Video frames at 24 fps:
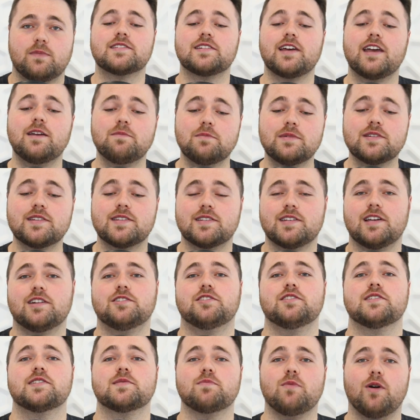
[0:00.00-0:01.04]
Statements
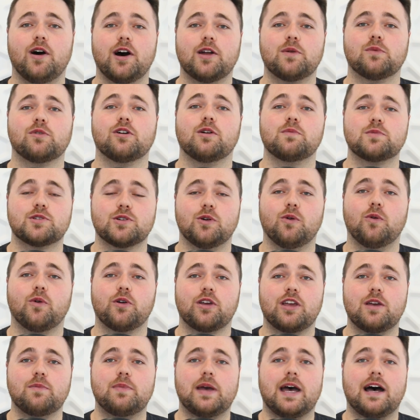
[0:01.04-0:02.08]
such as mine, where I'm
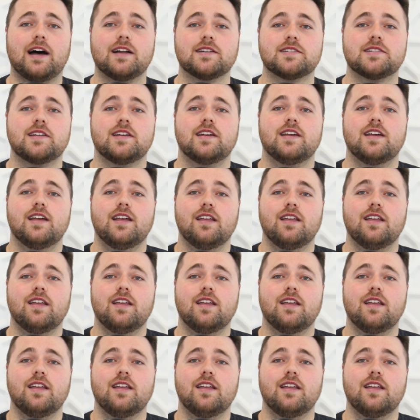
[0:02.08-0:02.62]
talking about